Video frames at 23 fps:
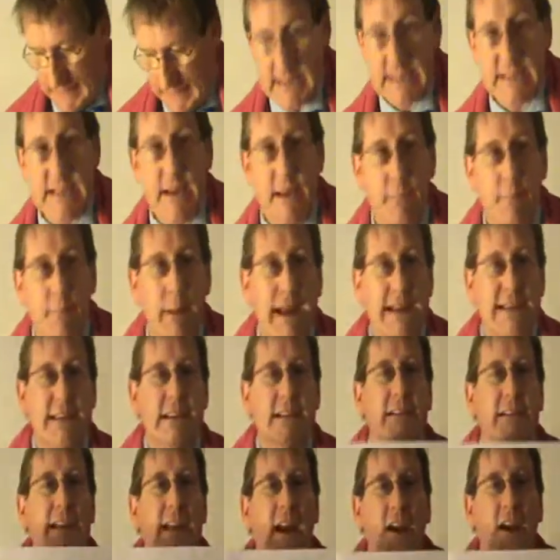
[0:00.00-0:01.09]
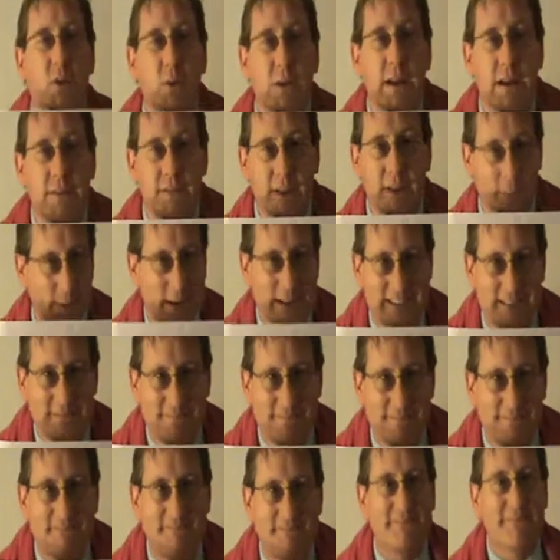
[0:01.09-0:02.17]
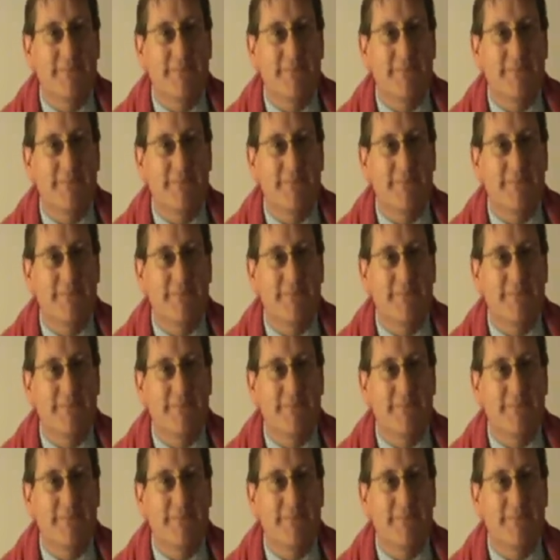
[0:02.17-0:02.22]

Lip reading: It's basically a grid of numbers.